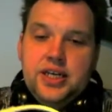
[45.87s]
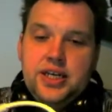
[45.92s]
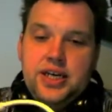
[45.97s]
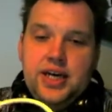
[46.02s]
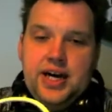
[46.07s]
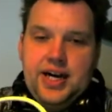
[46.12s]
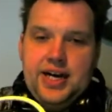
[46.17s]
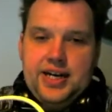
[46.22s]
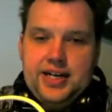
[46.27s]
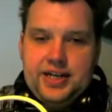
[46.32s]

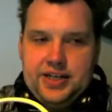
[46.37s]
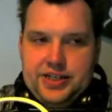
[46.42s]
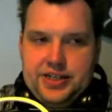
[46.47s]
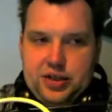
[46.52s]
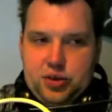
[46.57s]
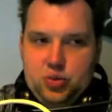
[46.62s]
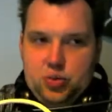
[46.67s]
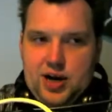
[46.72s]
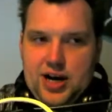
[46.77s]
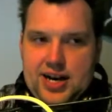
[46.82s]
I got a
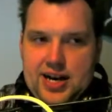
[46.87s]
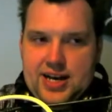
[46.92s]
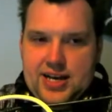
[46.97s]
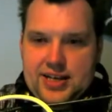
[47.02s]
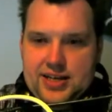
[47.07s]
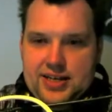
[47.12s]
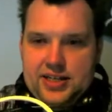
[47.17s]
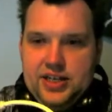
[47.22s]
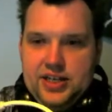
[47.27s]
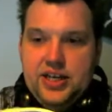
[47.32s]
wire
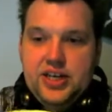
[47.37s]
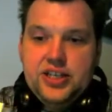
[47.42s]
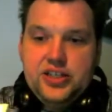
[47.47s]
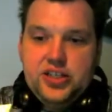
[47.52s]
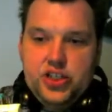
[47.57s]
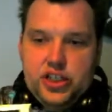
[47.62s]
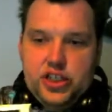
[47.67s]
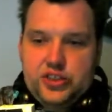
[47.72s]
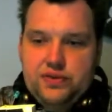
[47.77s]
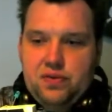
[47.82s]
in
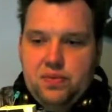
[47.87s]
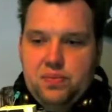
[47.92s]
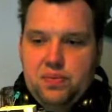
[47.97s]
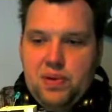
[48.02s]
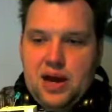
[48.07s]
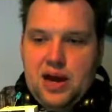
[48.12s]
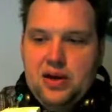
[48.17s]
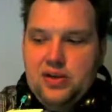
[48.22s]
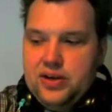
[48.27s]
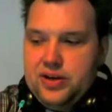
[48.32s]
just for
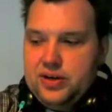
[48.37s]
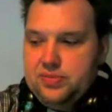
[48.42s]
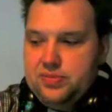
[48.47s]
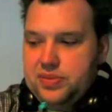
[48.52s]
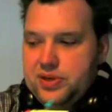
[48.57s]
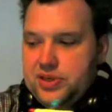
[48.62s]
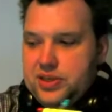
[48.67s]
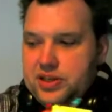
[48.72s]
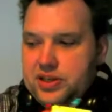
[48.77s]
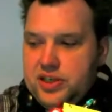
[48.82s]
powering
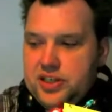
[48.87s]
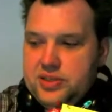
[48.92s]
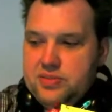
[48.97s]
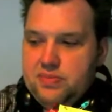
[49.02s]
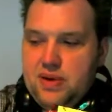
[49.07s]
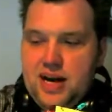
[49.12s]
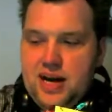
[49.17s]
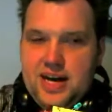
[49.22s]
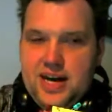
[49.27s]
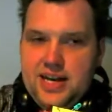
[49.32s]
because
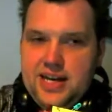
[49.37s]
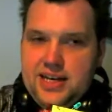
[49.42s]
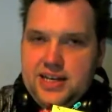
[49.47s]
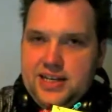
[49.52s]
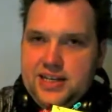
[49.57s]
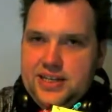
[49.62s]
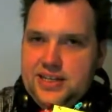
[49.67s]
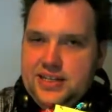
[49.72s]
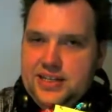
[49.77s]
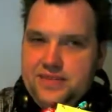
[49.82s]

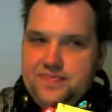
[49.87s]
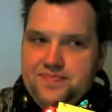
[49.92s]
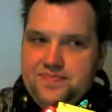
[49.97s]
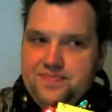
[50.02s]
my